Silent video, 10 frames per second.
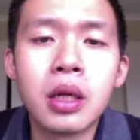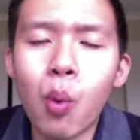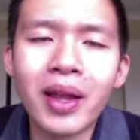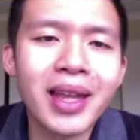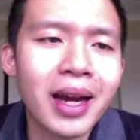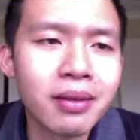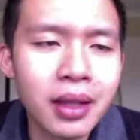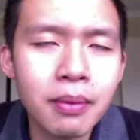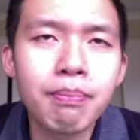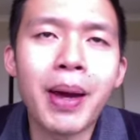the one that I
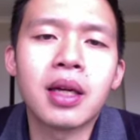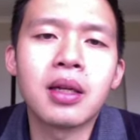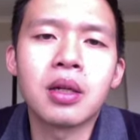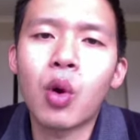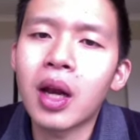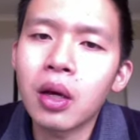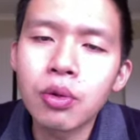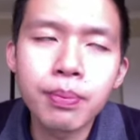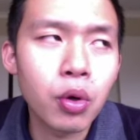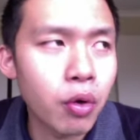did back in Kuala
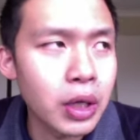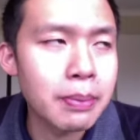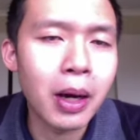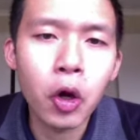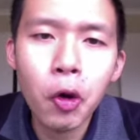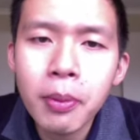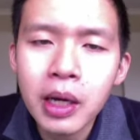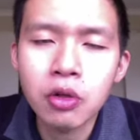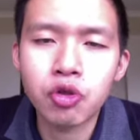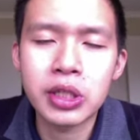Lumpur or in my home
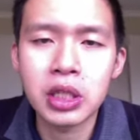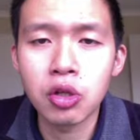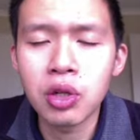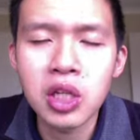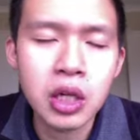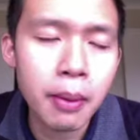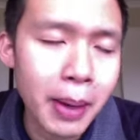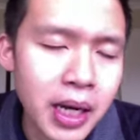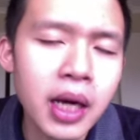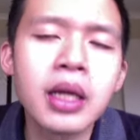countries, Indonesia,
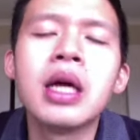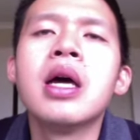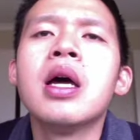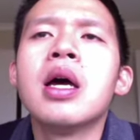Medan,